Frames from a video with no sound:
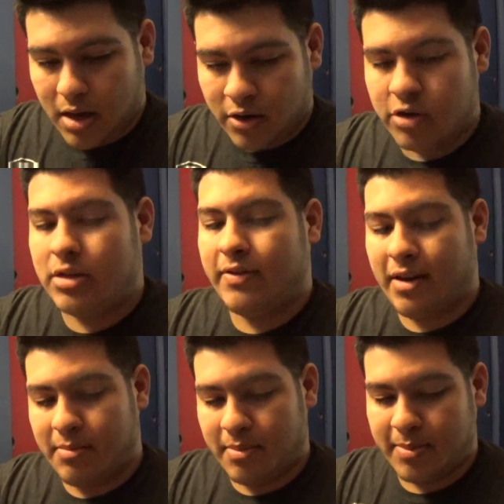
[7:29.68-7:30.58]

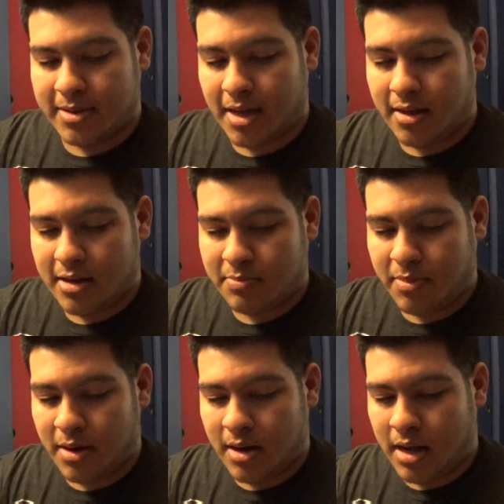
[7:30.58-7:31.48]
crucified by saying this,
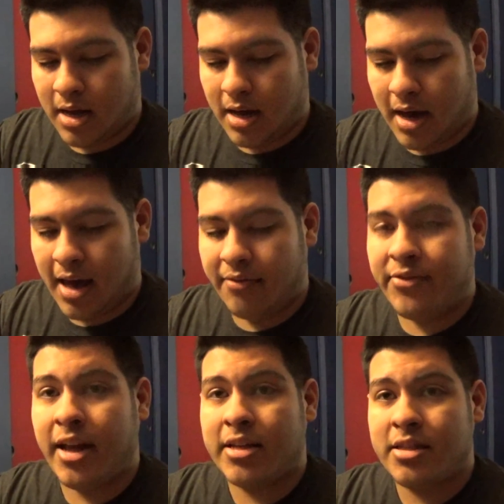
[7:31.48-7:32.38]
but I have
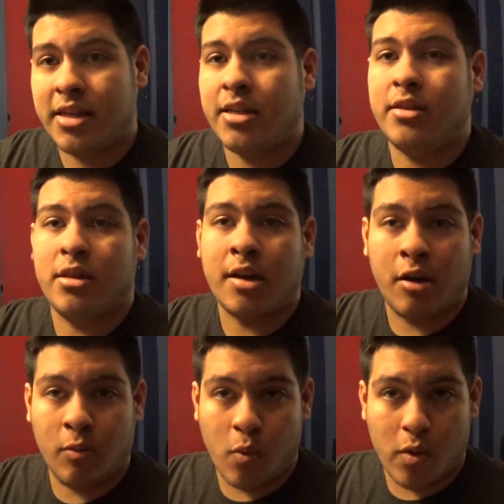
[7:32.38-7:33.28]
not seen the
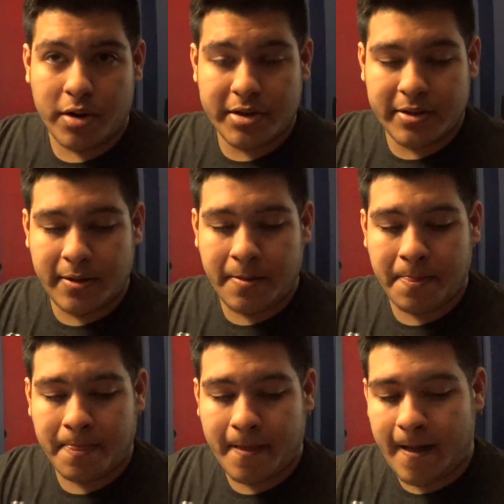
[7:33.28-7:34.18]
Clone Wars.
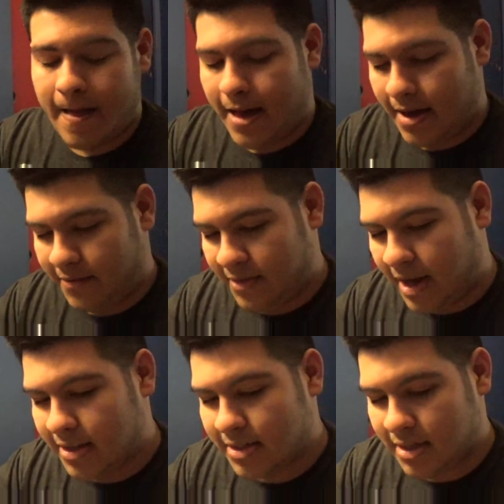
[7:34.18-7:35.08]
I have
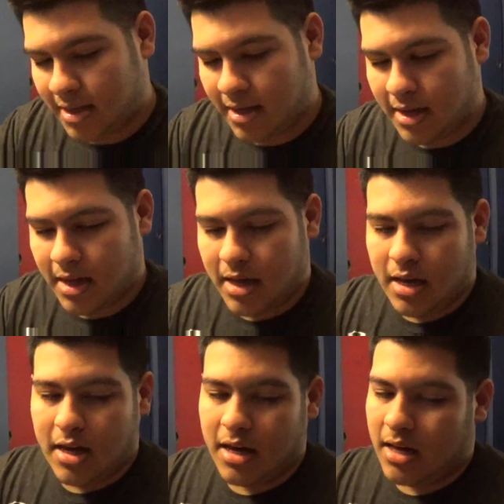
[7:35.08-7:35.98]
not seen it.
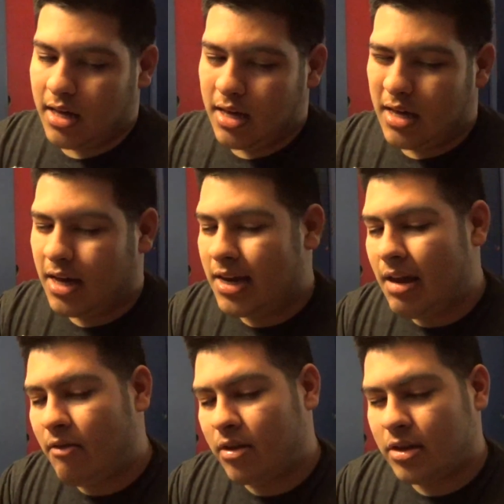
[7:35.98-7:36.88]
I
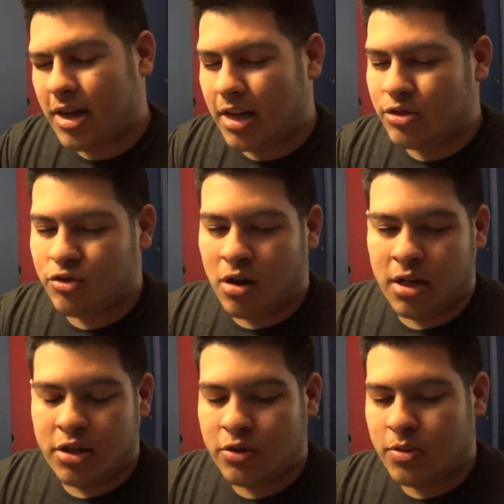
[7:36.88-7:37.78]
never got drawn
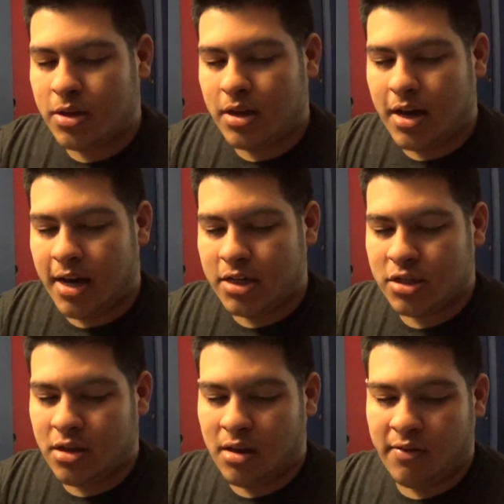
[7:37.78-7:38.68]
into it. I
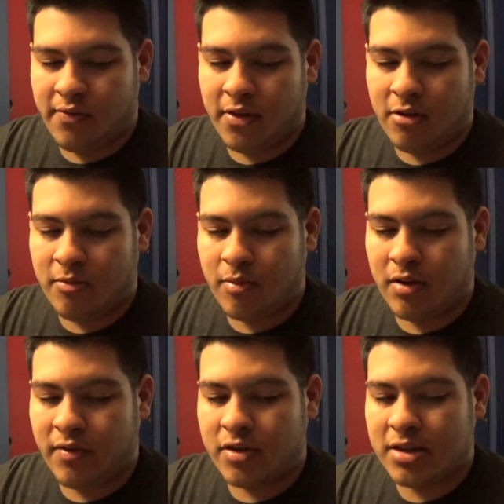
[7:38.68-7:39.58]
saw the film when
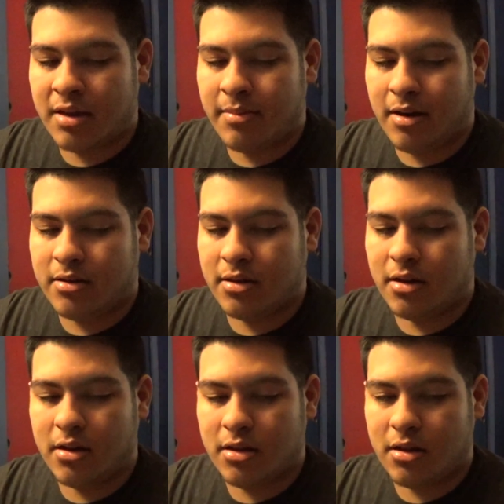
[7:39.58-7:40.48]
it first came out,
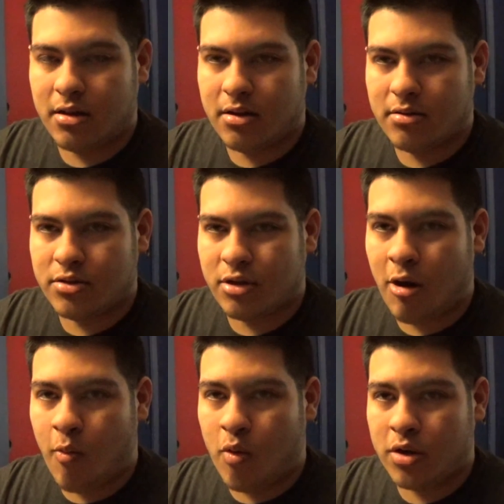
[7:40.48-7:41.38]
the
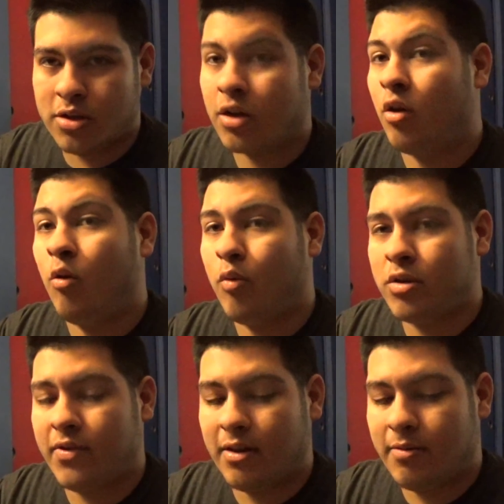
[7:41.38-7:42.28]
Star Wars, the Clone
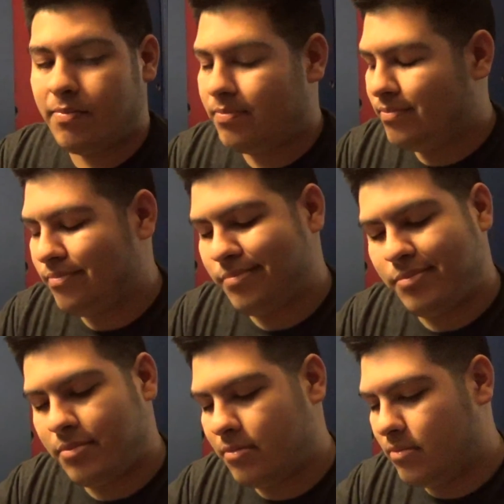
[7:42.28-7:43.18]
Wars film.
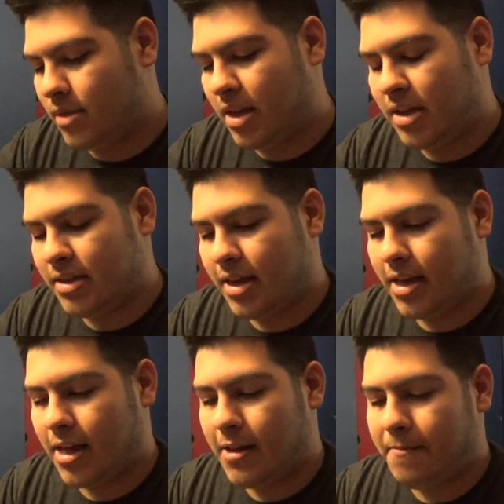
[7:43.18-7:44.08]
Didn't dig
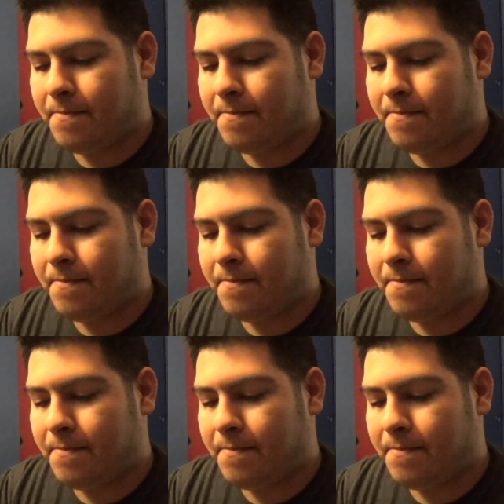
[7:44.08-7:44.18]
it.